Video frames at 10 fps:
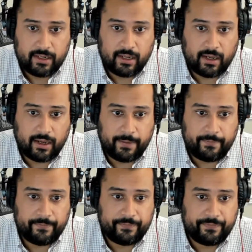
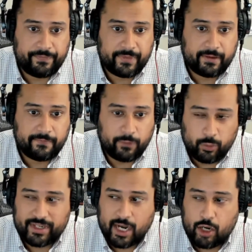Full
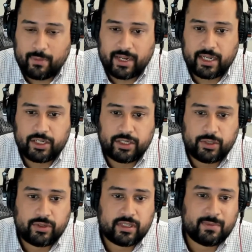retirement age
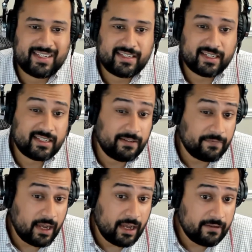used to be
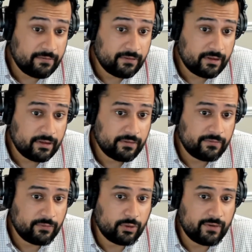65
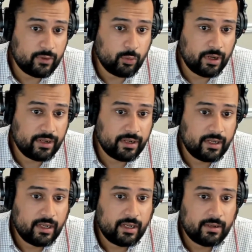for everyone
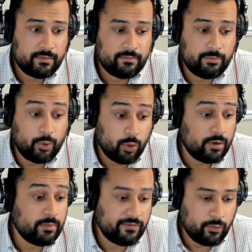
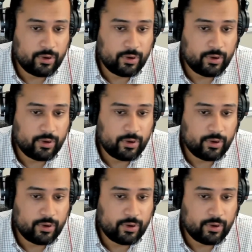born before